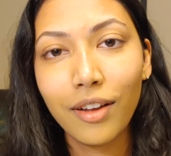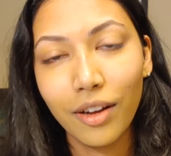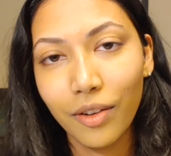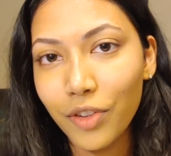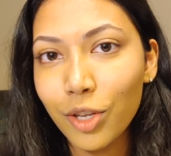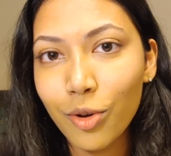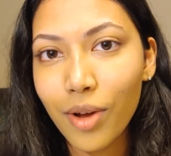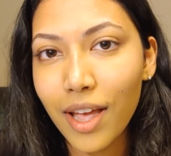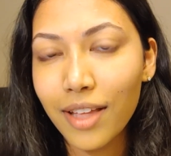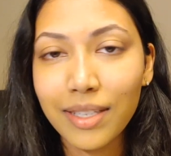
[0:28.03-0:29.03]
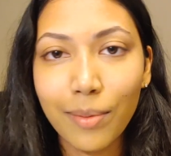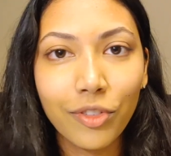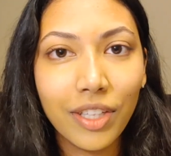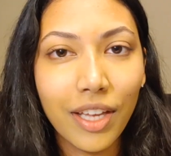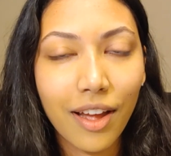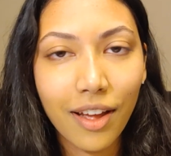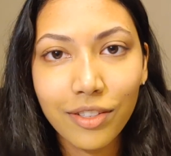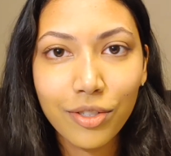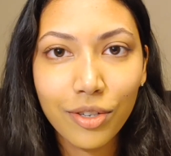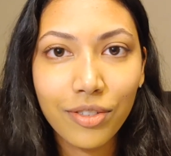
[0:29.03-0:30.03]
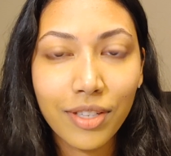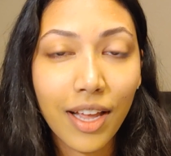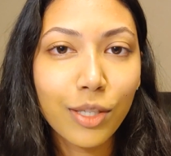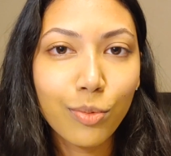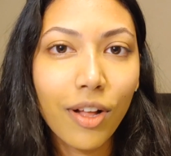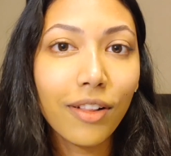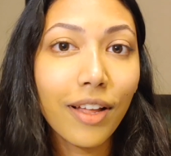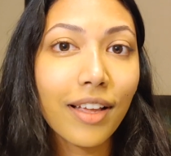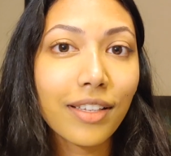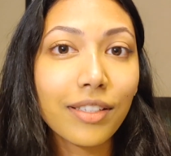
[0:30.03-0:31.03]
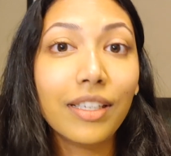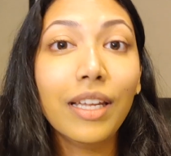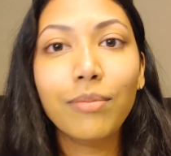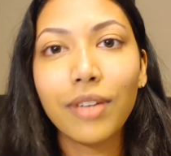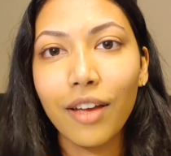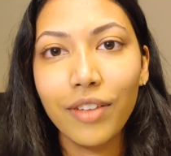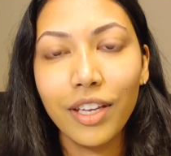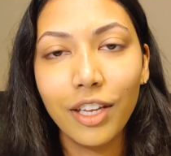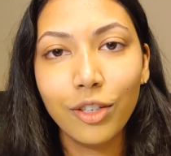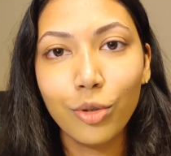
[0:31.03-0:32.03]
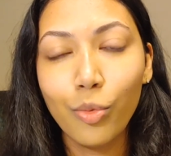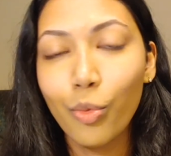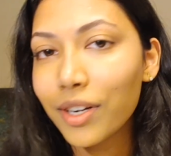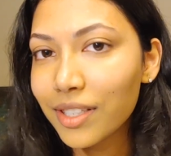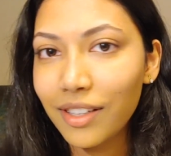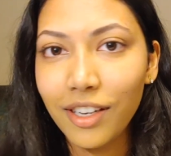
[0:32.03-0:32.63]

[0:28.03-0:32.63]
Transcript: uh, video and some of the answers as well as deep diving into what is